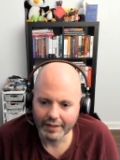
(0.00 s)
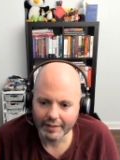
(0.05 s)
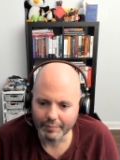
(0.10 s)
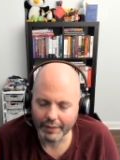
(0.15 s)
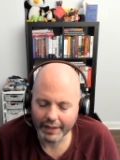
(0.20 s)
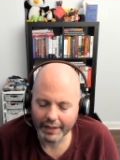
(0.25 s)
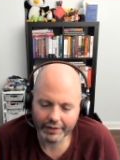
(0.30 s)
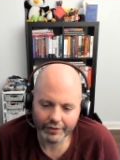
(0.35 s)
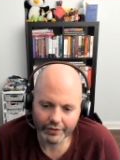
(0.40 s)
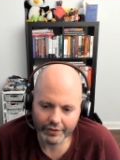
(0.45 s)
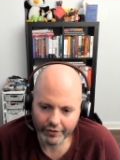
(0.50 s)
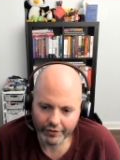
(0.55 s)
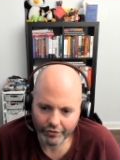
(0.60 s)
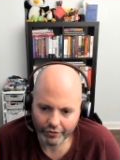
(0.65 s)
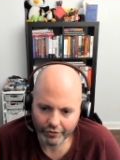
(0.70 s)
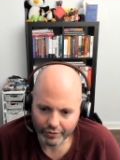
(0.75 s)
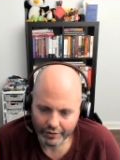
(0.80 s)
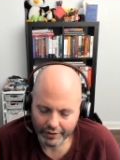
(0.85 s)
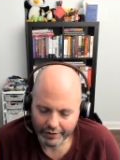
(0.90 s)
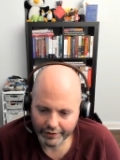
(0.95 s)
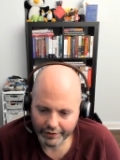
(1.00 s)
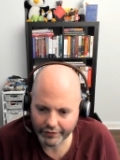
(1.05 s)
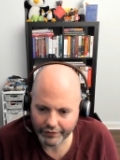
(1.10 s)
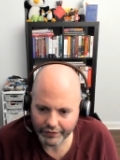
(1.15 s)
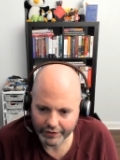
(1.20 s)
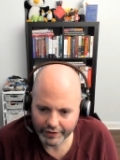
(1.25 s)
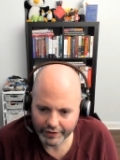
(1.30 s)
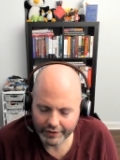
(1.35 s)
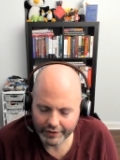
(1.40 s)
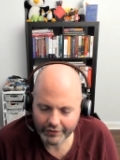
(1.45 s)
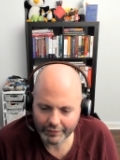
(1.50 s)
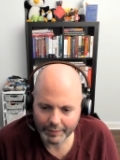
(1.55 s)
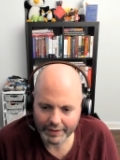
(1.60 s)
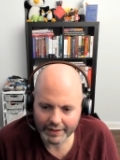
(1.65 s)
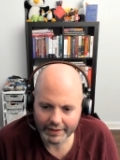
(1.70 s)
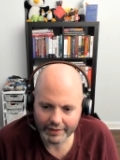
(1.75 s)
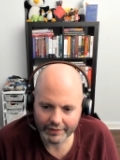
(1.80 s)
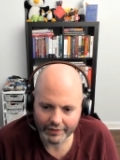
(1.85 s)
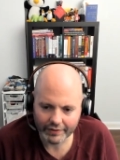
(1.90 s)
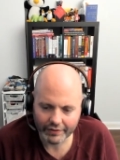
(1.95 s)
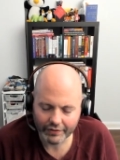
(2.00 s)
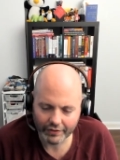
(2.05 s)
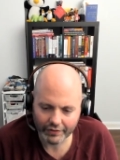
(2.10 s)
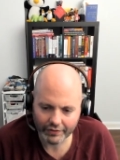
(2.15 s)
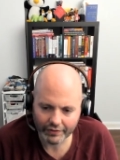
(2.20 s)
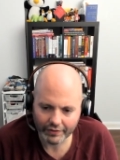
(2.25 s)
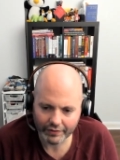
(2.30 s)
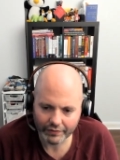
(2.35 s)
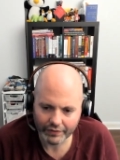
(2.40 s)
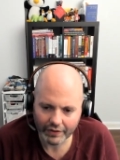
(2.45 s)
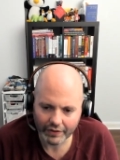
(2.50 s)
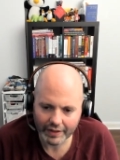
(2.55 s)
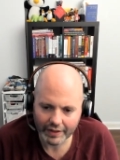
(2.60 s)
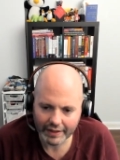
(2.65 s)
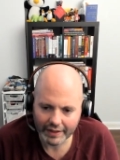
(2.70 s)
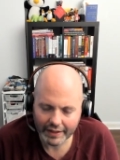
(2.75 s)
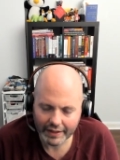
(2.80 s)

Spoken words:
microcontrollers first, because it's just a very